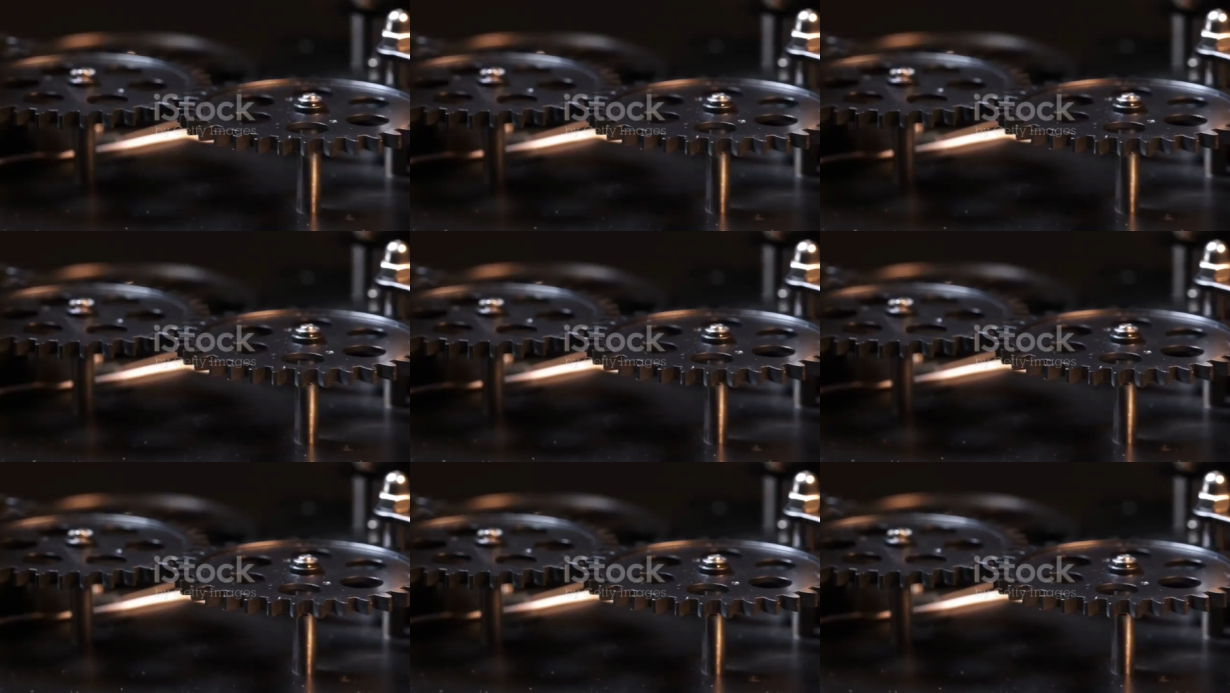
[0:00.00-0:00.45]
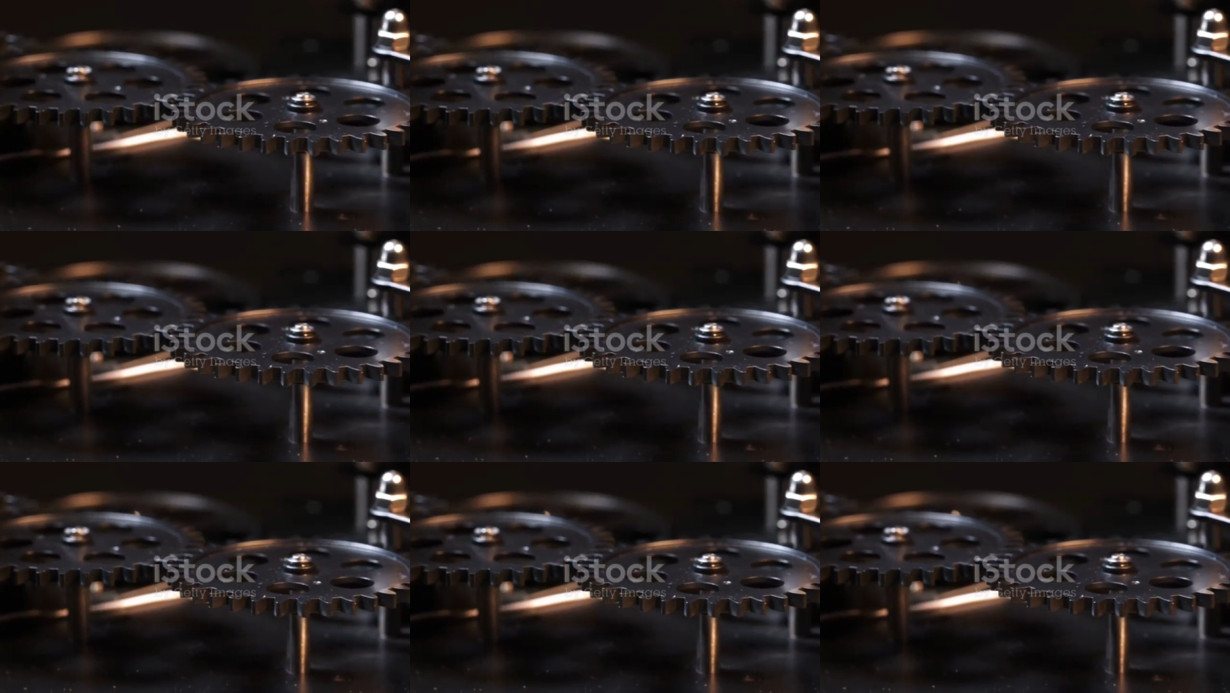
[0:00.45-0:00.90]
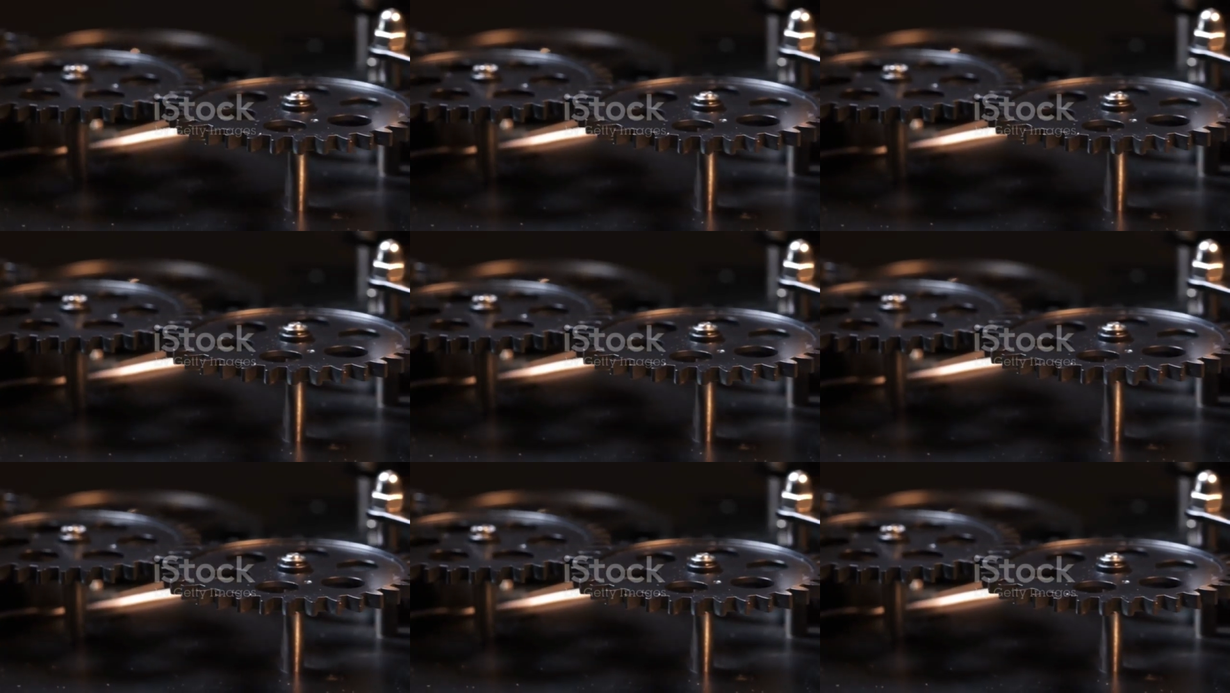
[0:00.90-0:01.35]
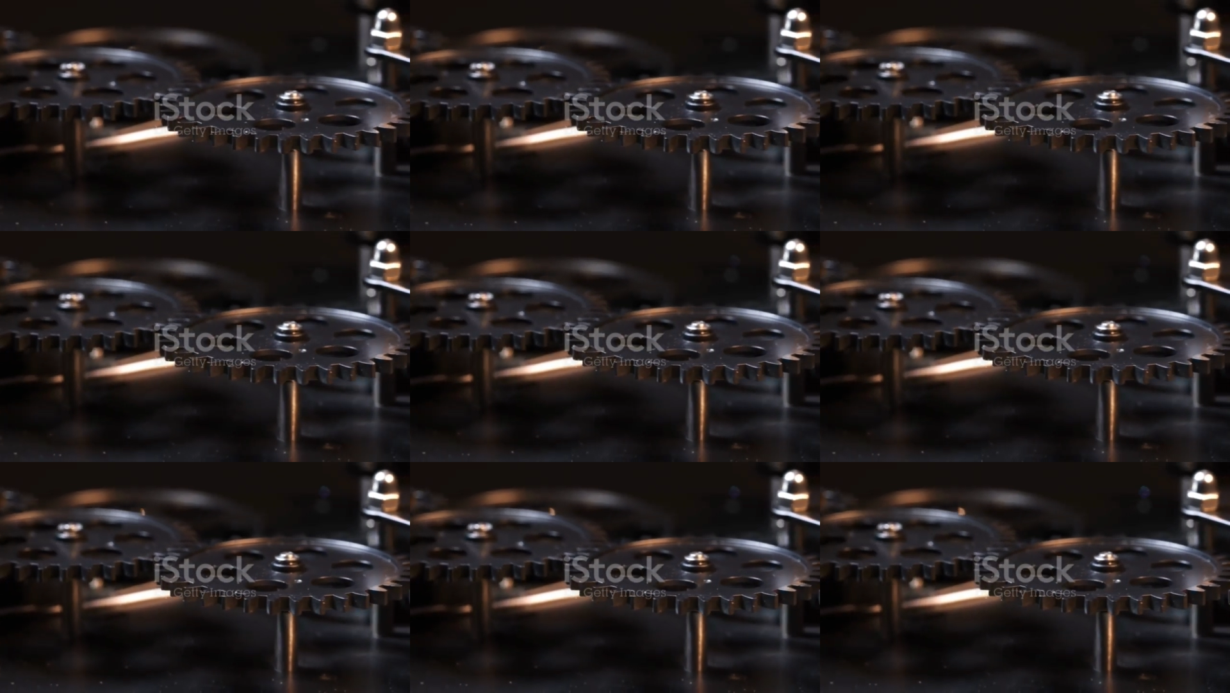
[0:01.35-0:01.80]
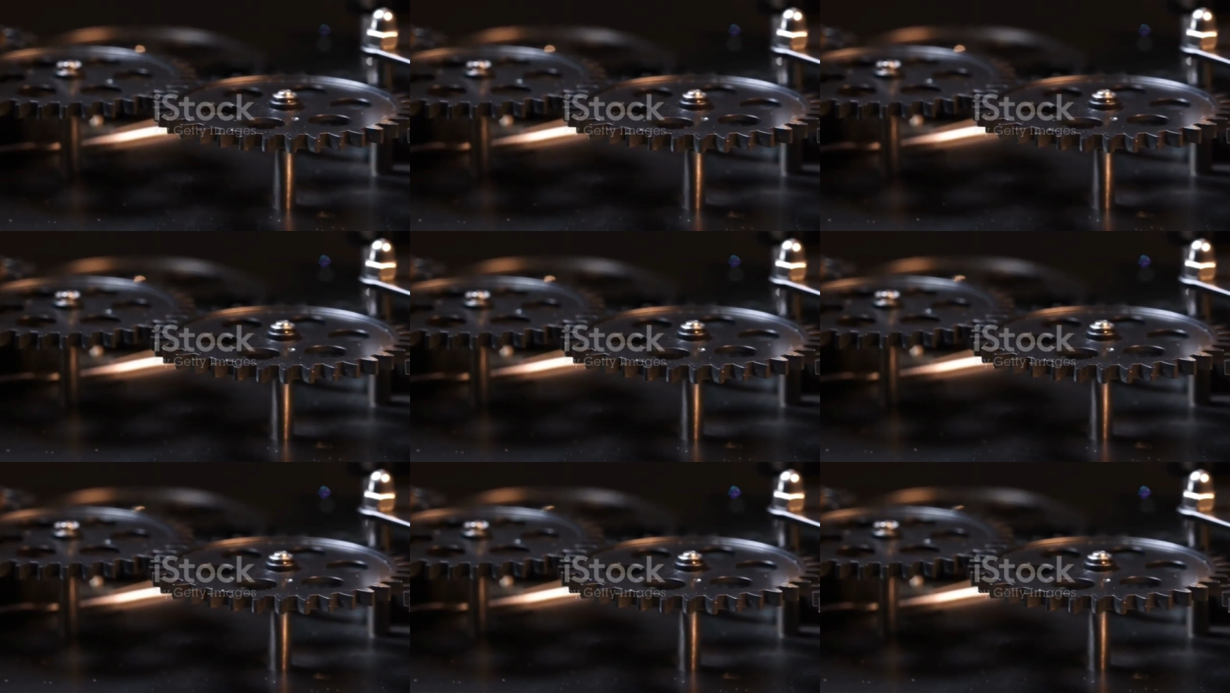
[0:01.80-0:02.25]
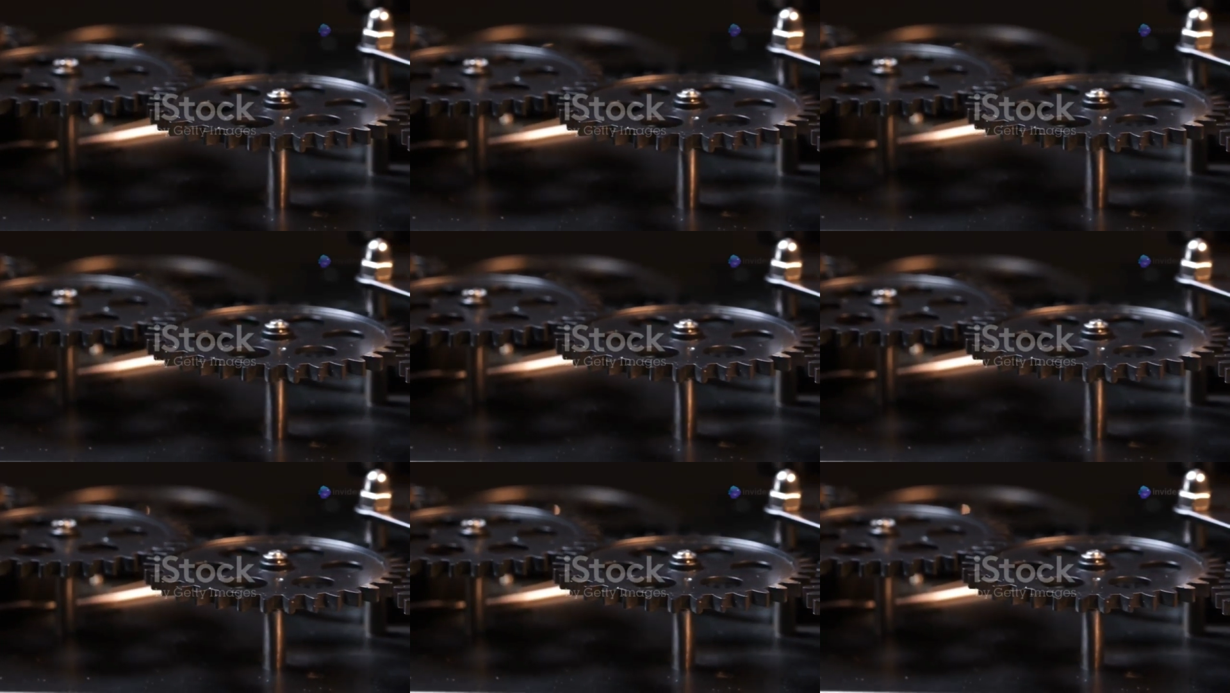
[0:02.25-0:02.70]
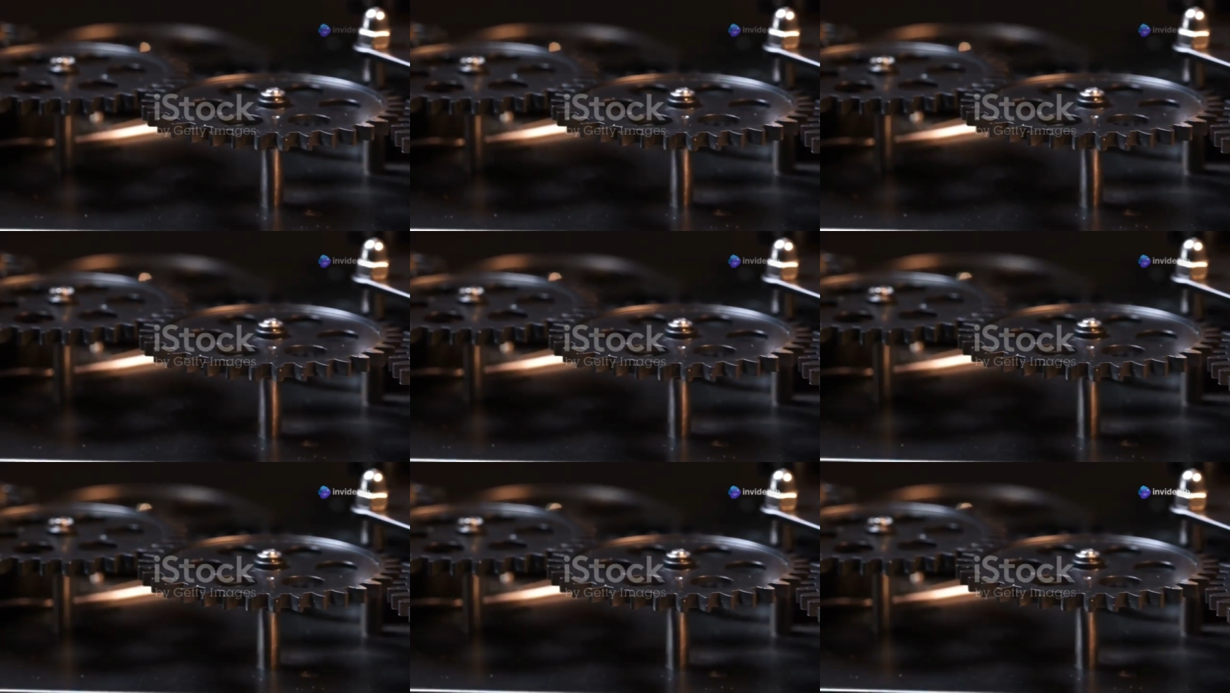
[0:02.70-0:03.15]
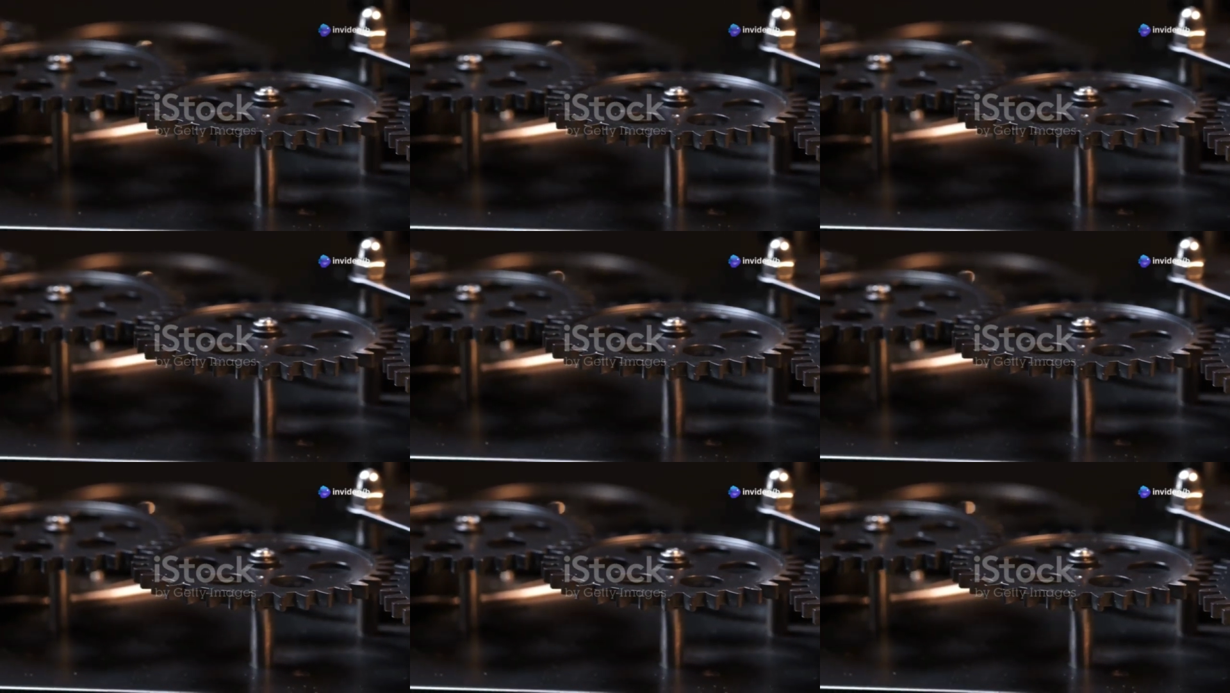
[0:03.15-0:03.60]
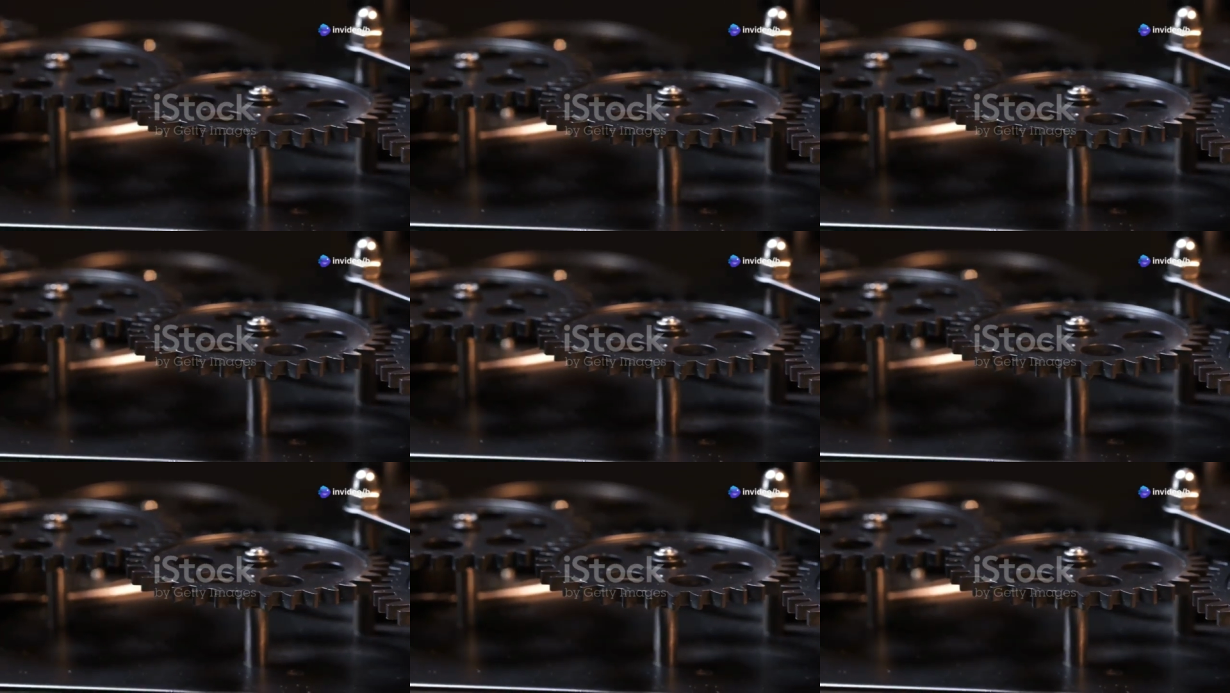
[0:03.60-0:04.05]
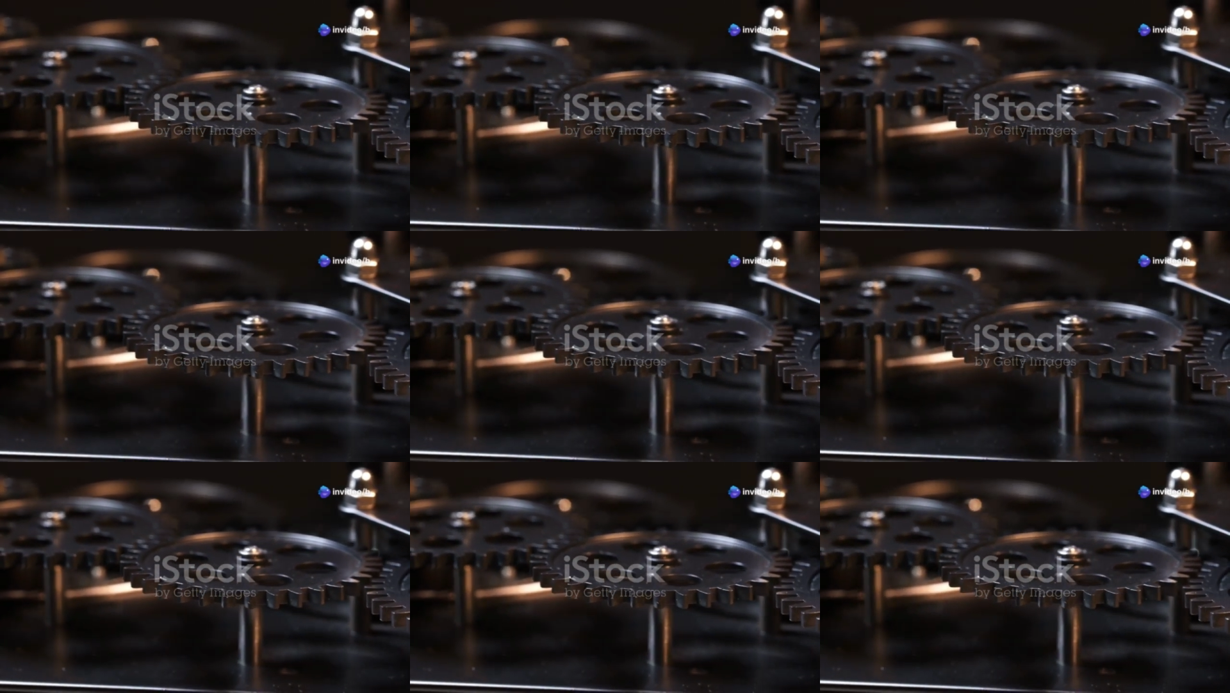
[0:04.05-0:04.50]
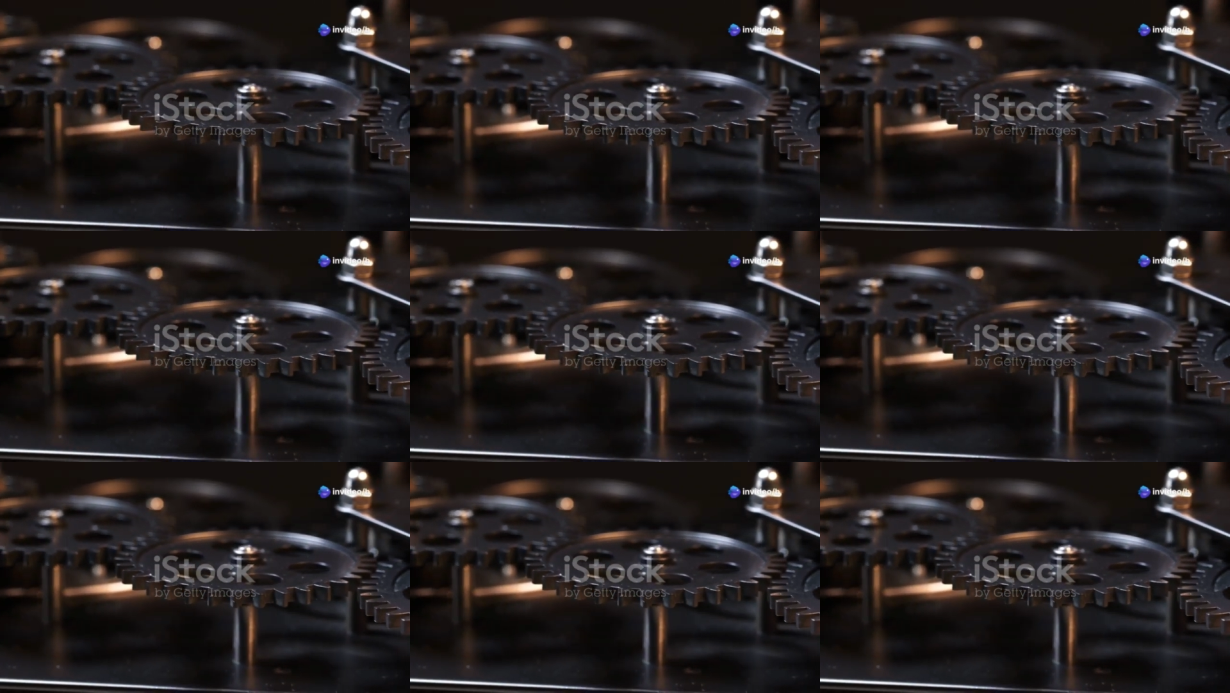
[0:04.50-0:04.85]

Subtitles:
(no speaker visible)